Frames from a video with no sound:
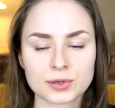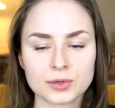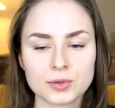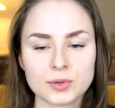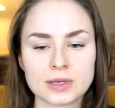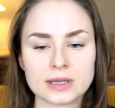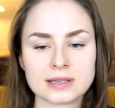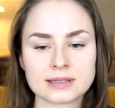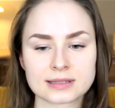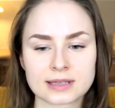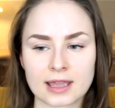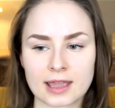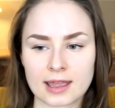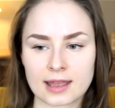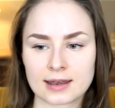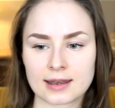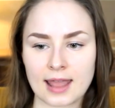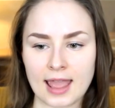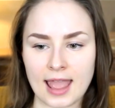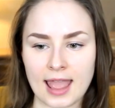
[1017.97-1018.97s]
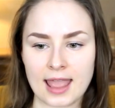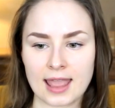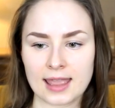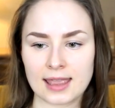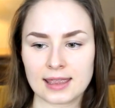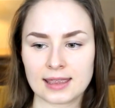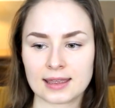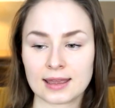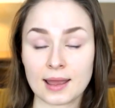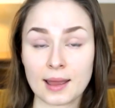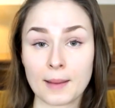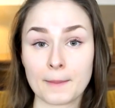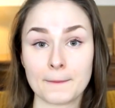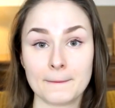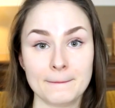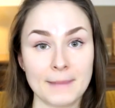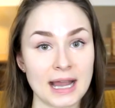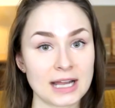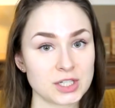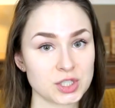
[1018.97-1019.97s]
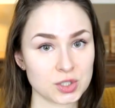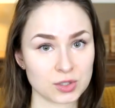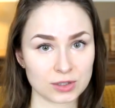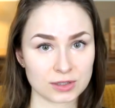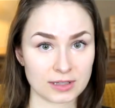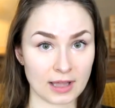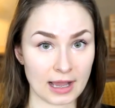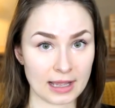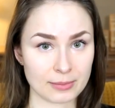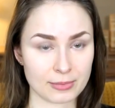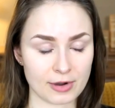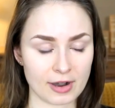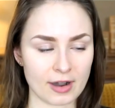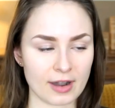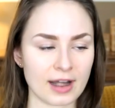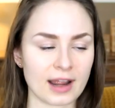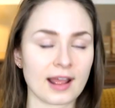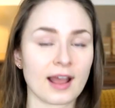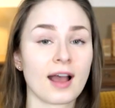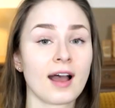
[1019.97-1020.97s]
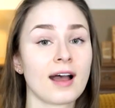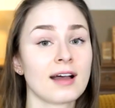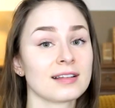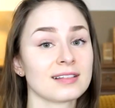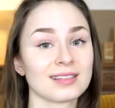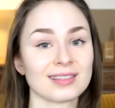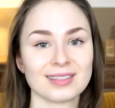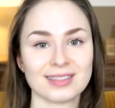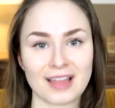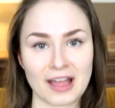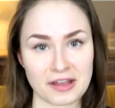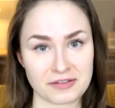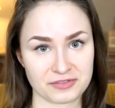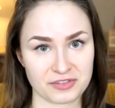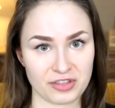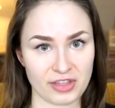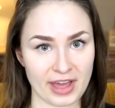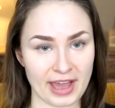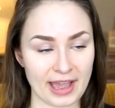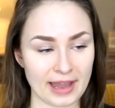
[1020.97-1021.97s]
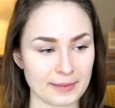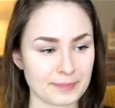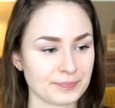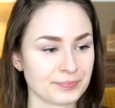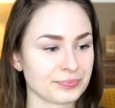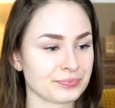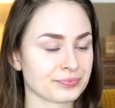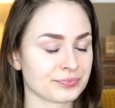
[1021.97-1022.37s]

who is in a magical library, loved that.